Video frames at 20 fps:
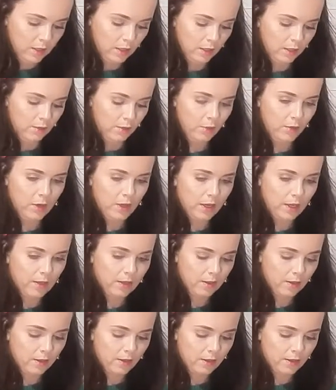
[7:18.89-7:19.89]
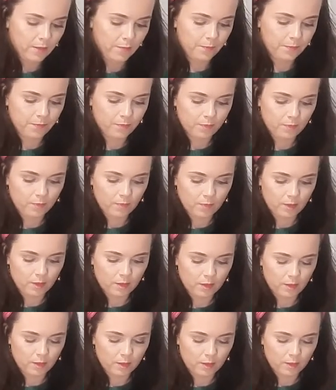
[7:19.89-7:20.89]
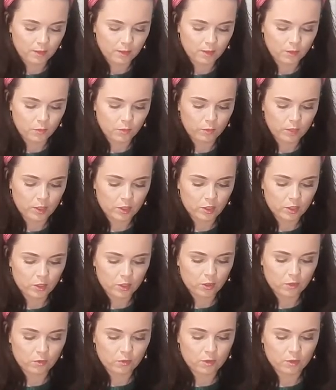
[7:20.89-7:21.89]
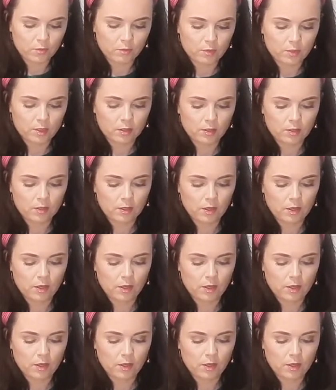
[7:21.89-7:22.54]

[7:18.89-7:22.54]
If you like the Swedish Christmas